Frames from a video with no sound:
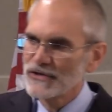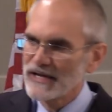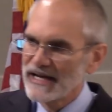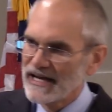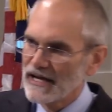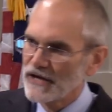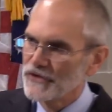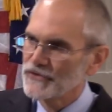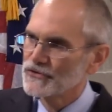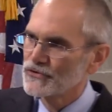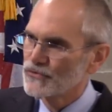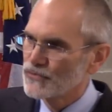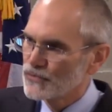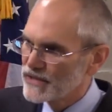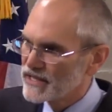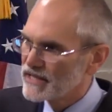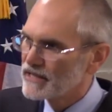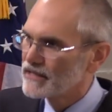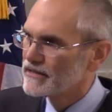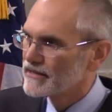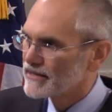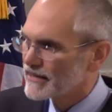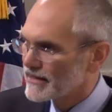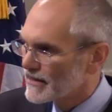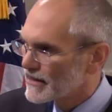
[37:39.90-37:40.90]
So how do
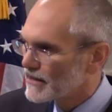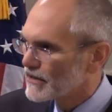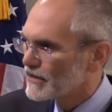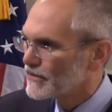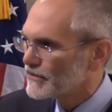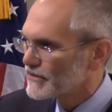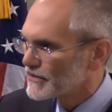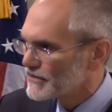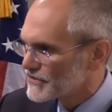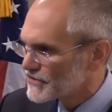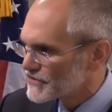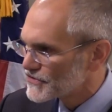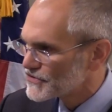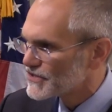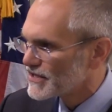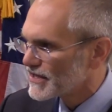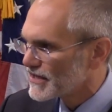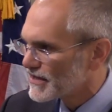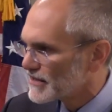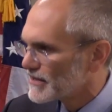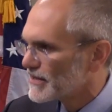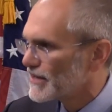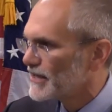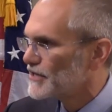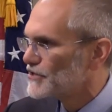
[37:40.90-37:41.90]
we now, in this
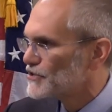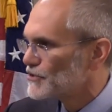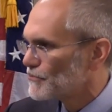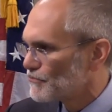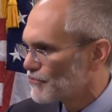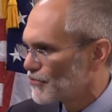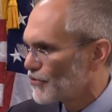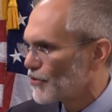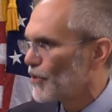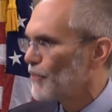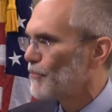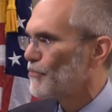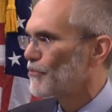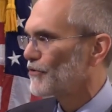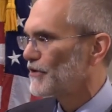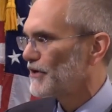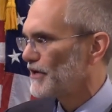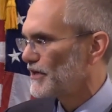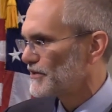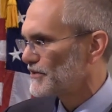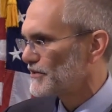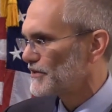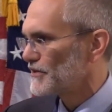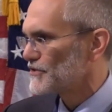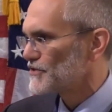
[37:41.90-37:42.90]
day and age,
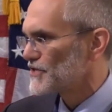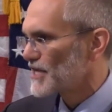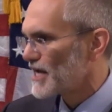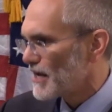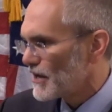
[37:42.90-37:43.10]
appropriate this?